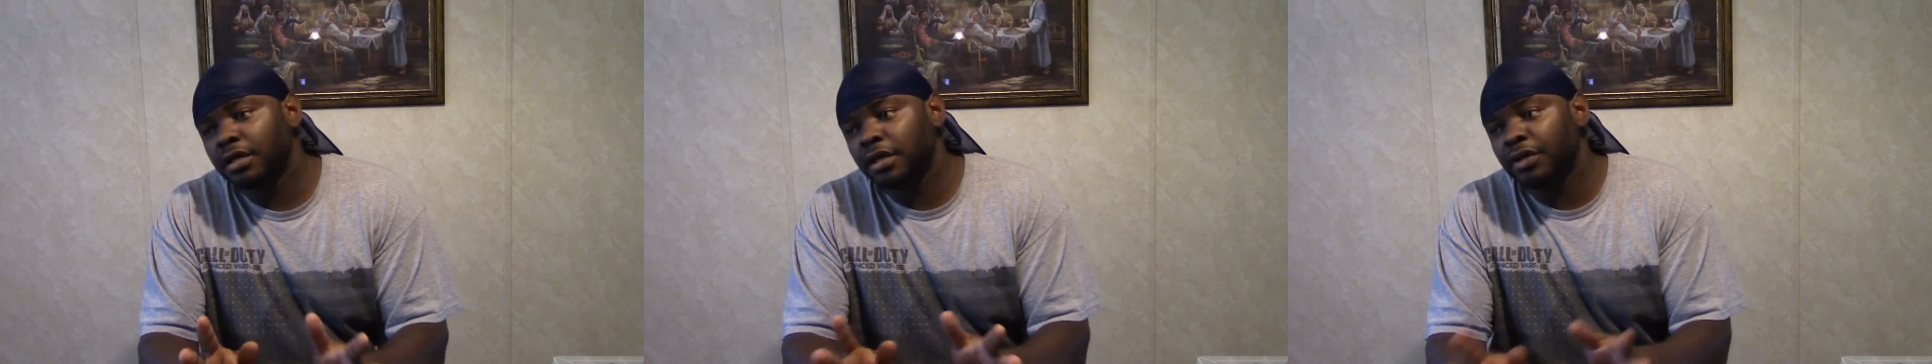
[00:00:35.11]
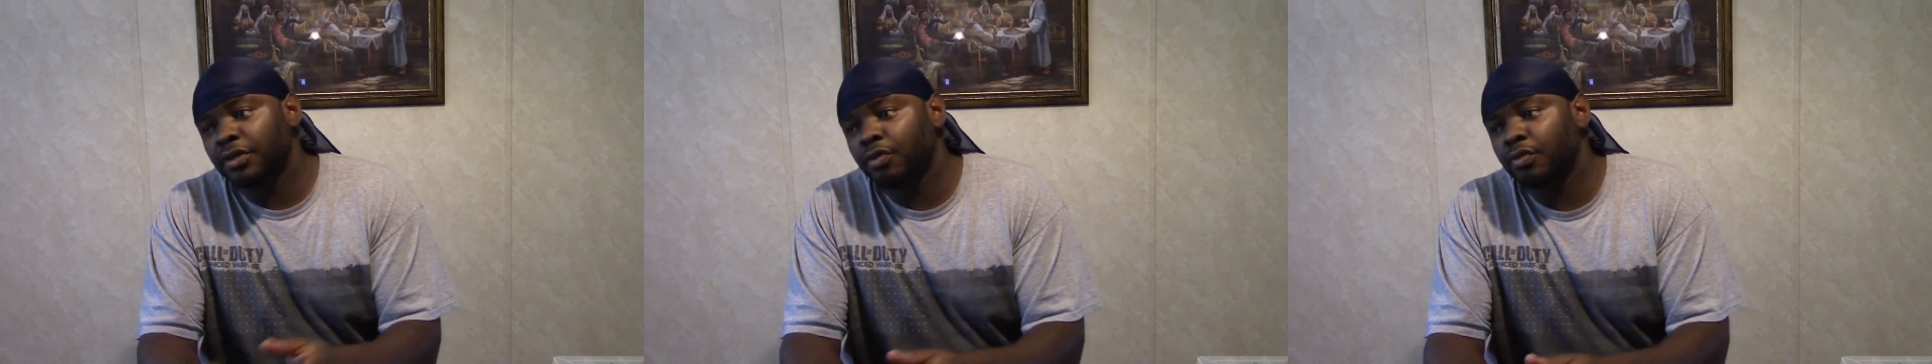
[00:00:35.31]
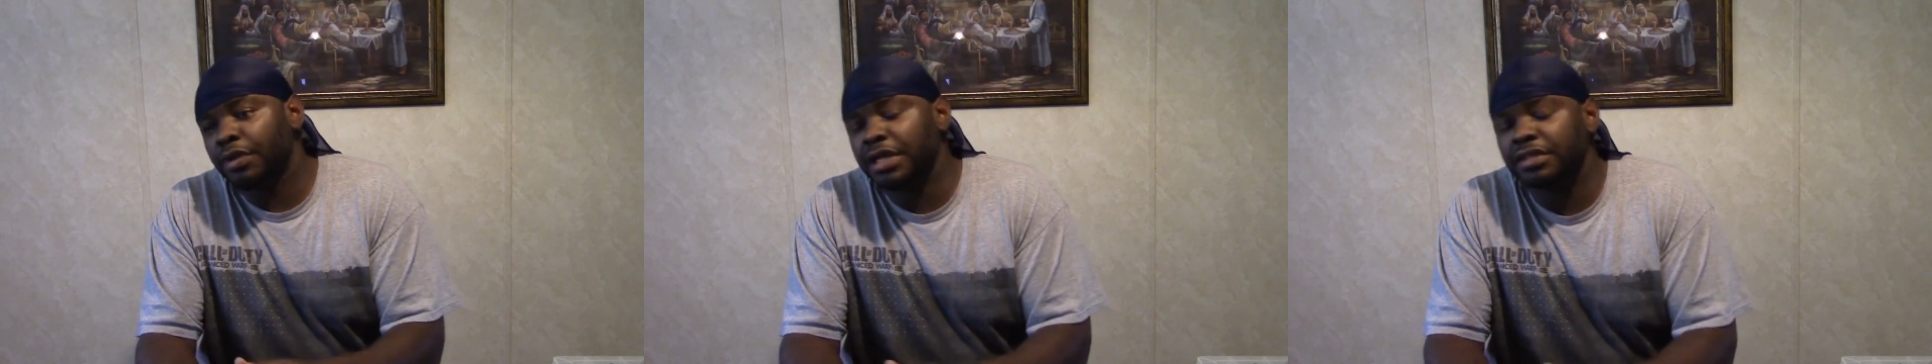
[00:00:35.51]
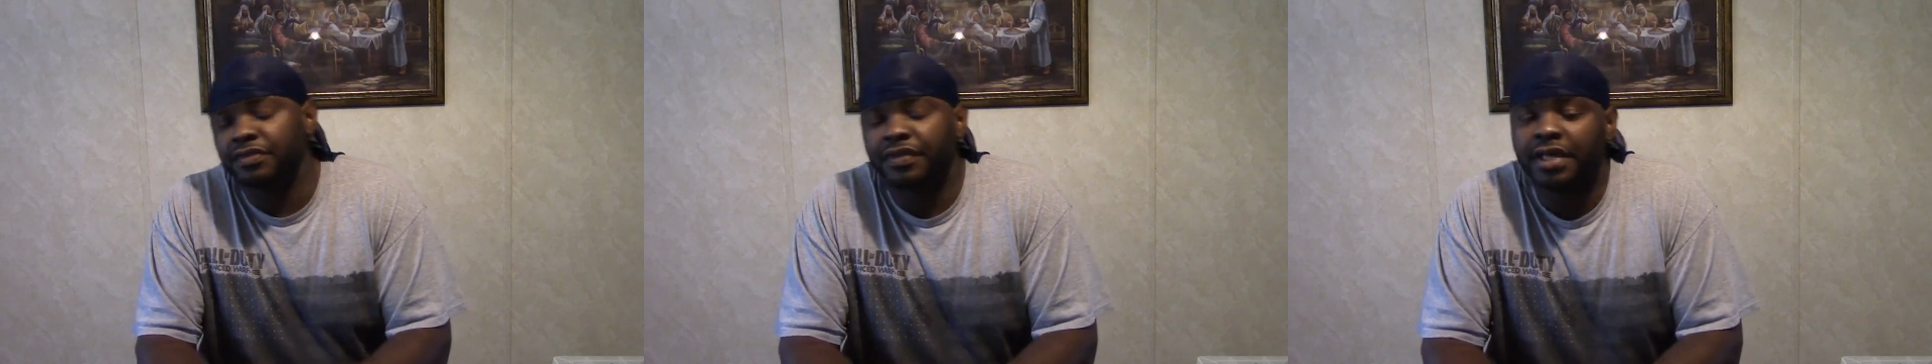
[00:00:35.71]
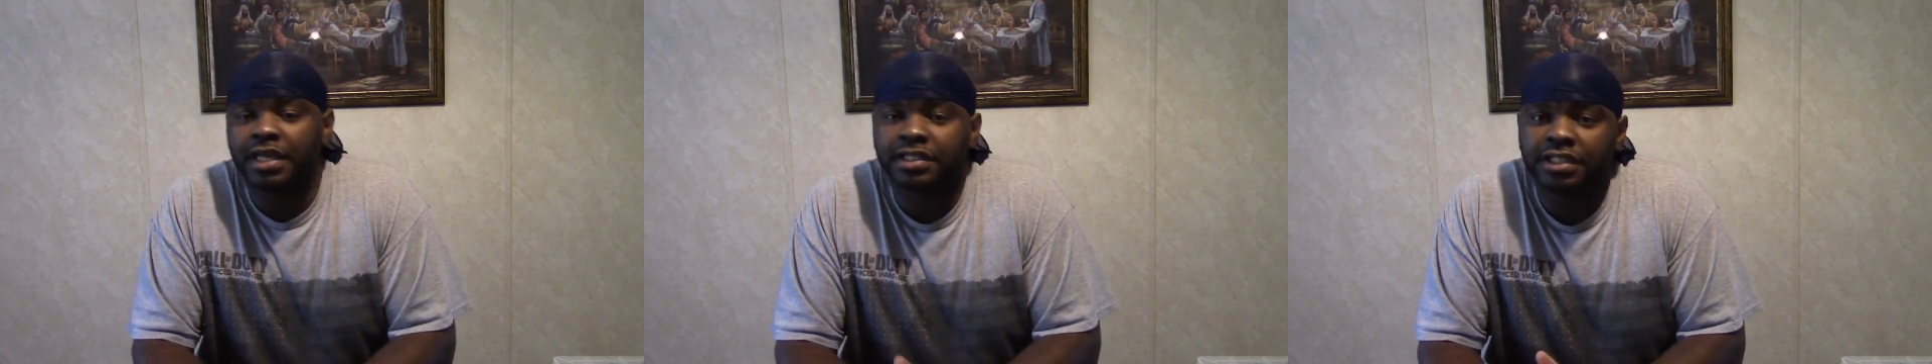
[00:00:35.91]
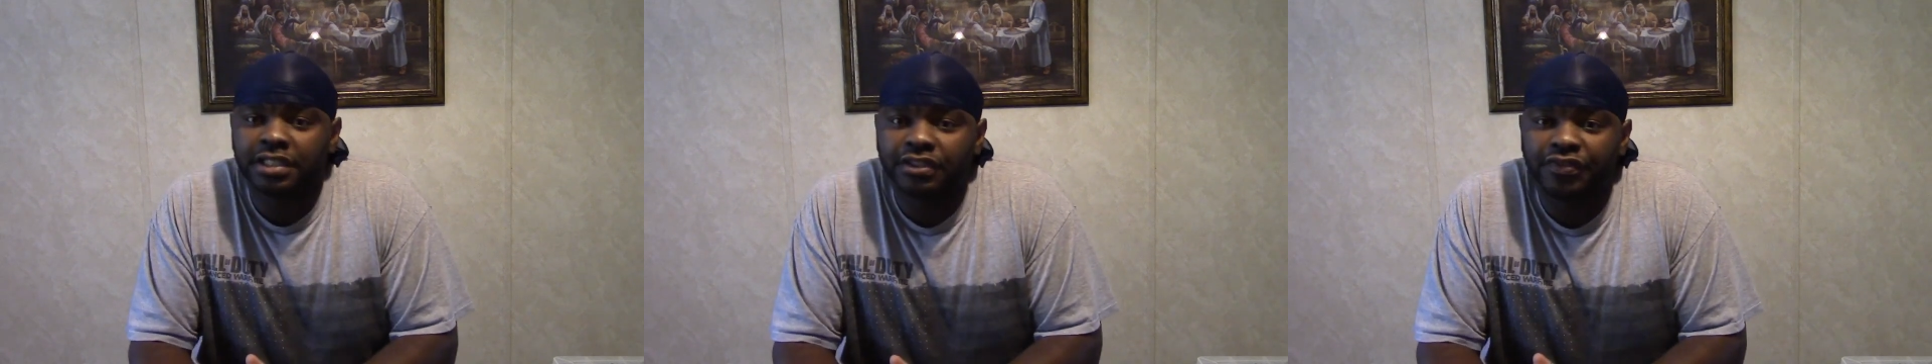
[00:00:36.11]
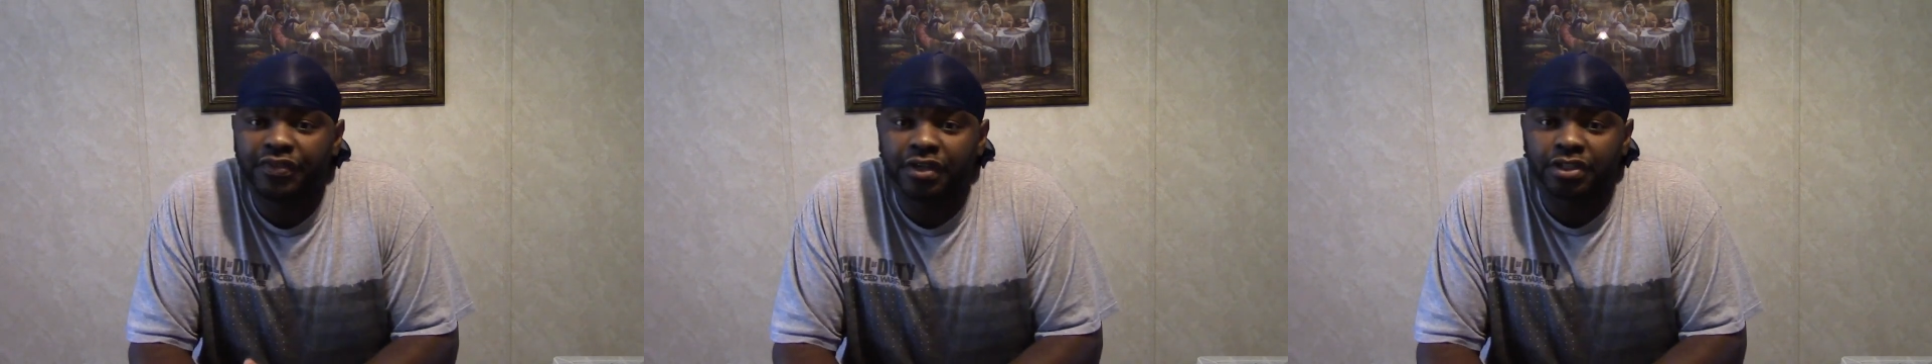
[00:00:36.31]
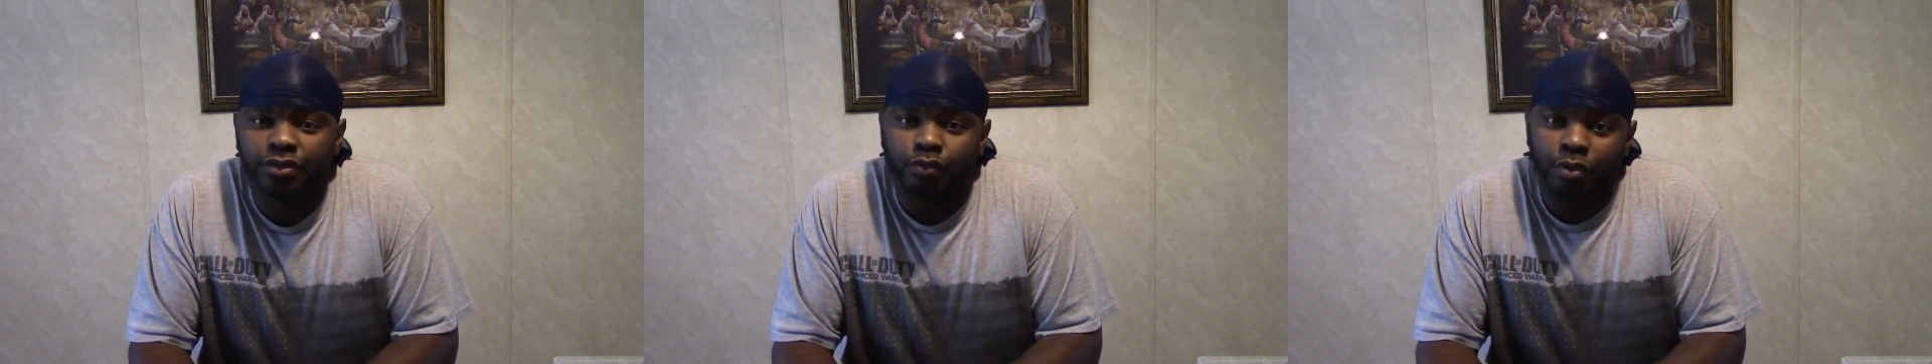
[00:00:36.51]
other ways of catching these
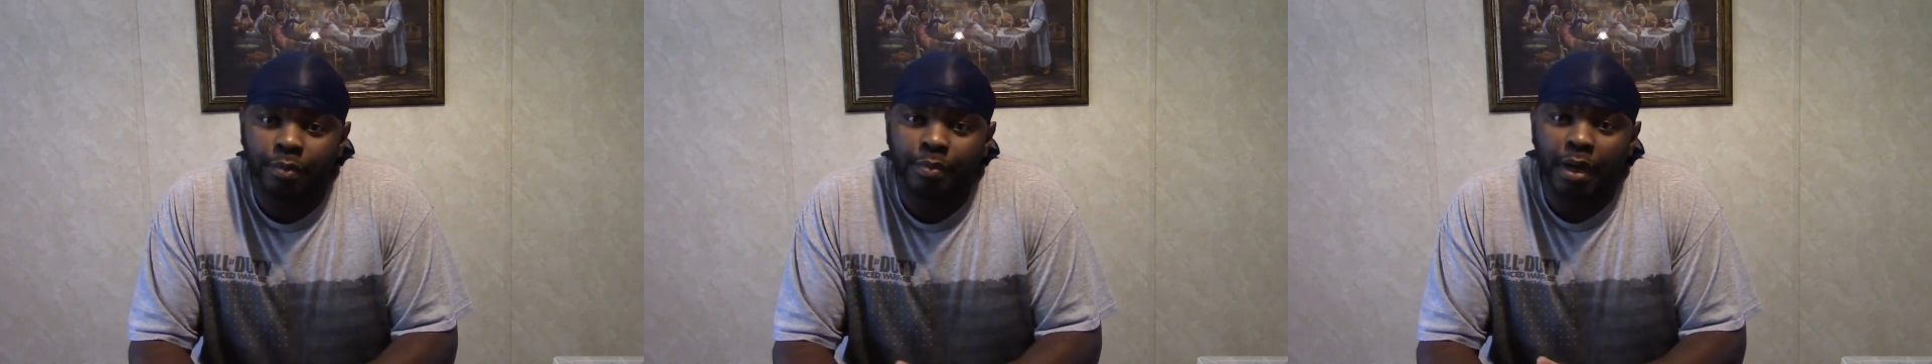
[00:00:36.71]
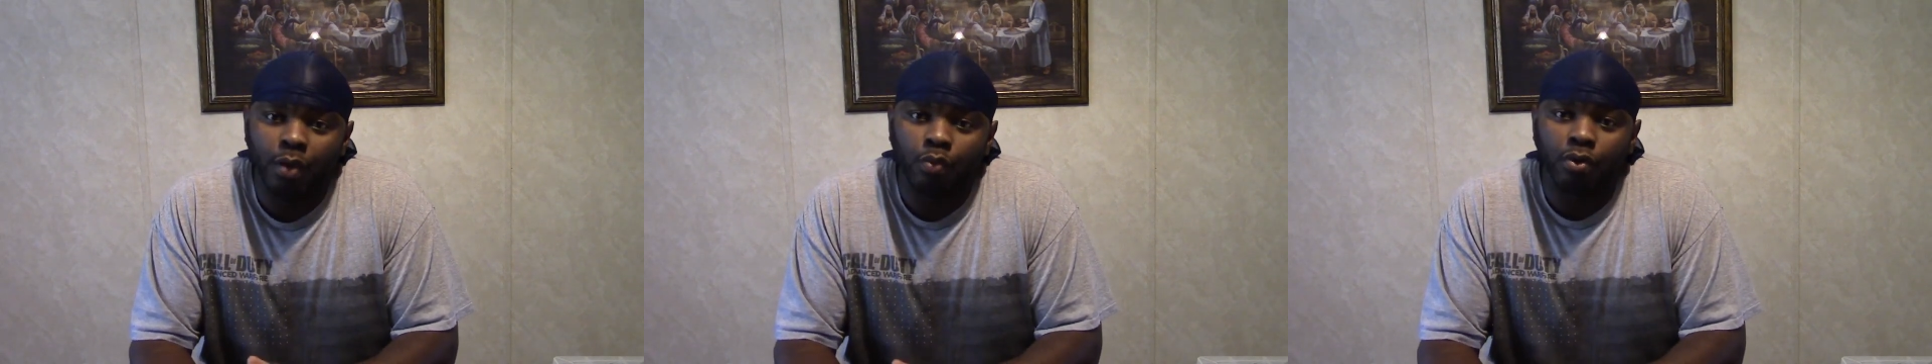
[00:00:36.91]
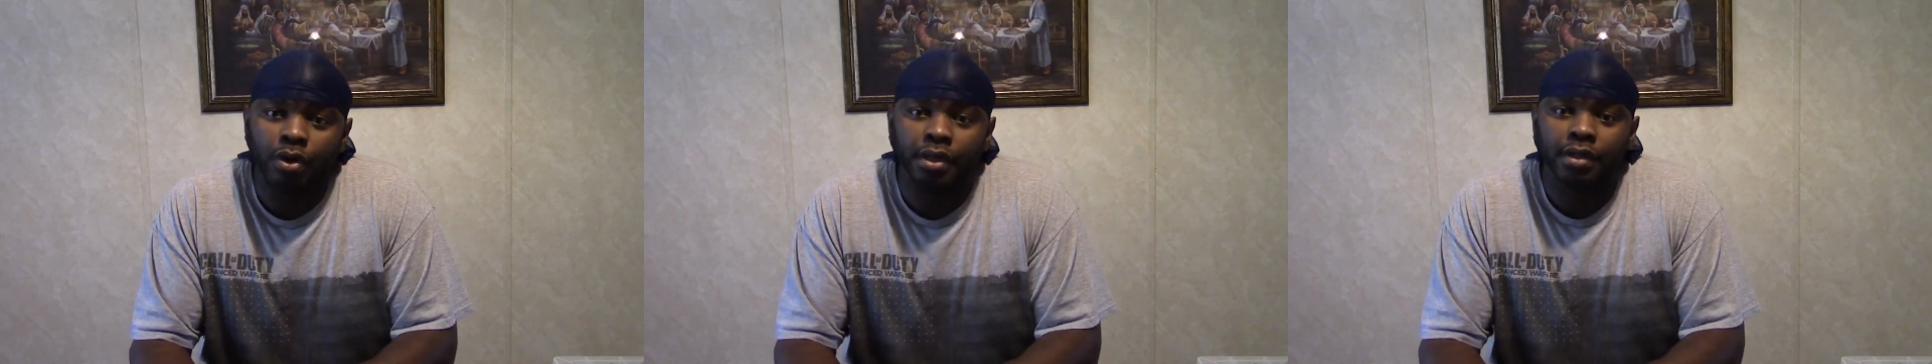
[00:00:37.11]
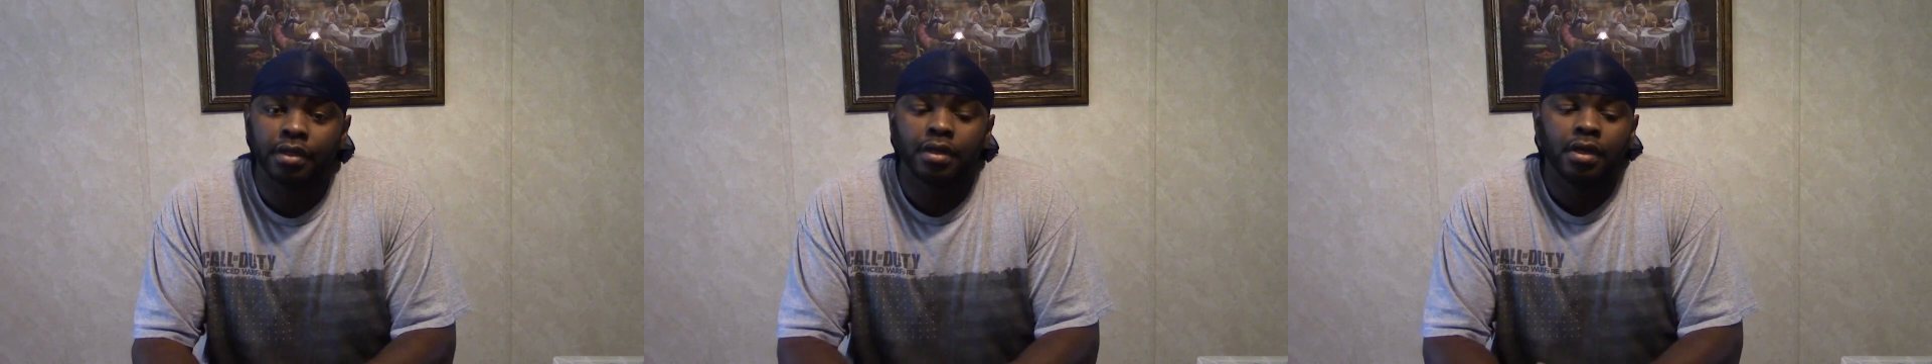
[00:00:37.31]
fish one by one.